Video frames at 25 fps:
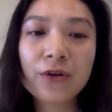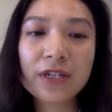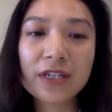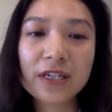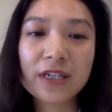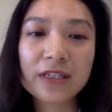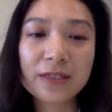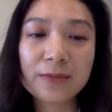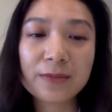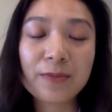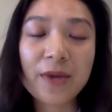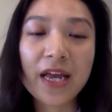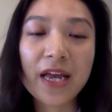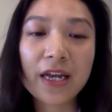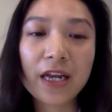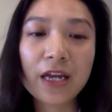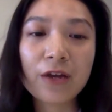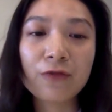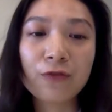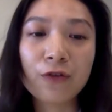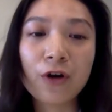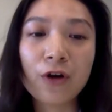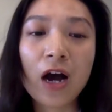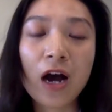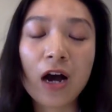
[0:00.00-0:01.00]
spending
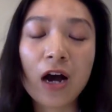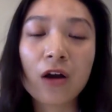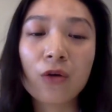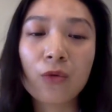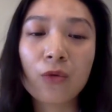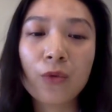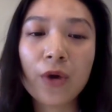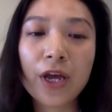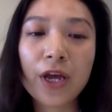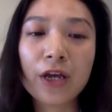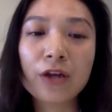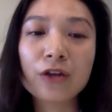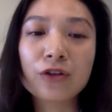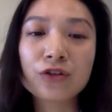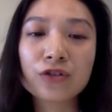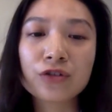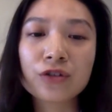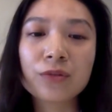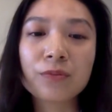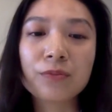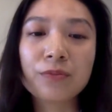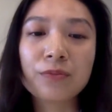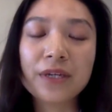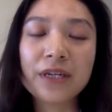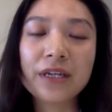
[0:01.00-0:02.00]
for Halloween
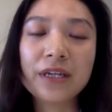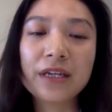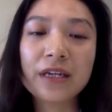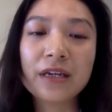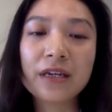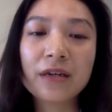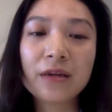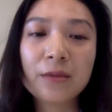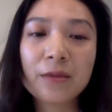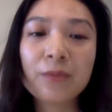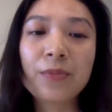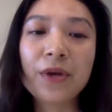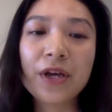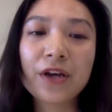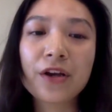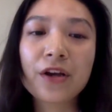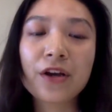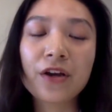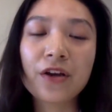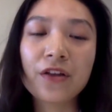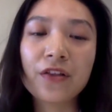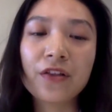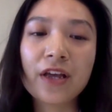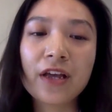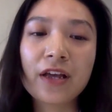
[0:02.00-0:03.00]
should be
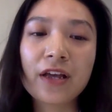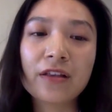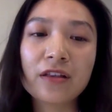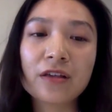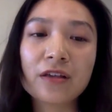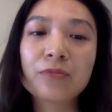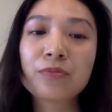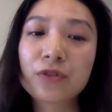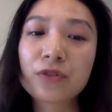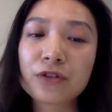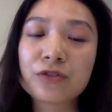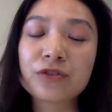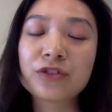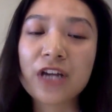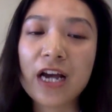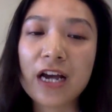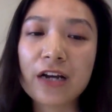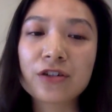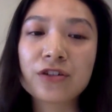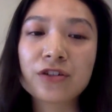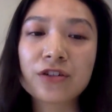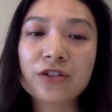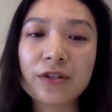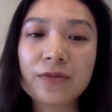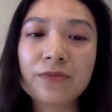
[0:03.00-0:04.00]
bigger than the
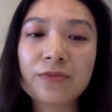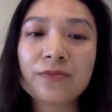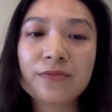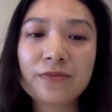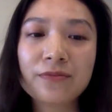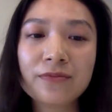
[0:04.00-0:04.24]
projection.